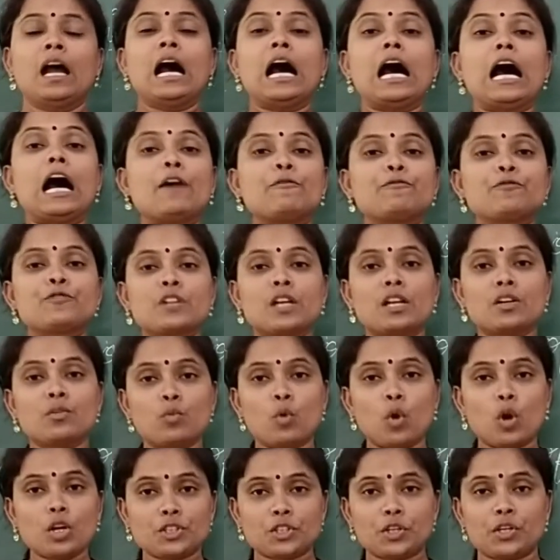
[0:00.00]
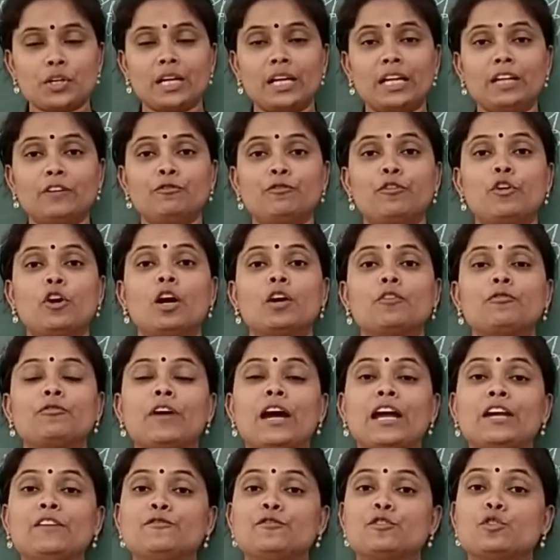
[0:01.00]
After watering for
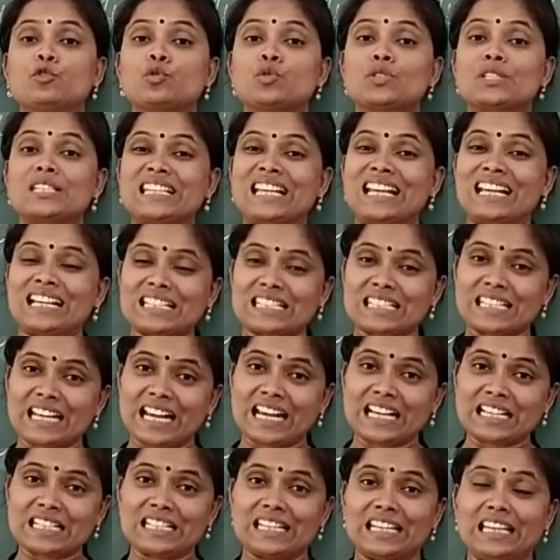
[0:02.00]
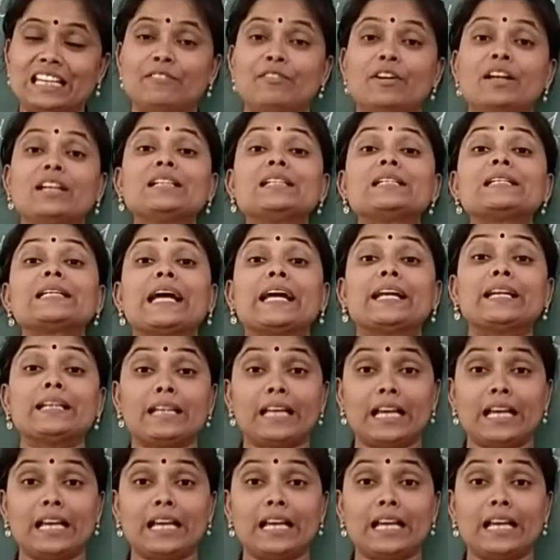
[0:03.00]
5 to 6 days, even 10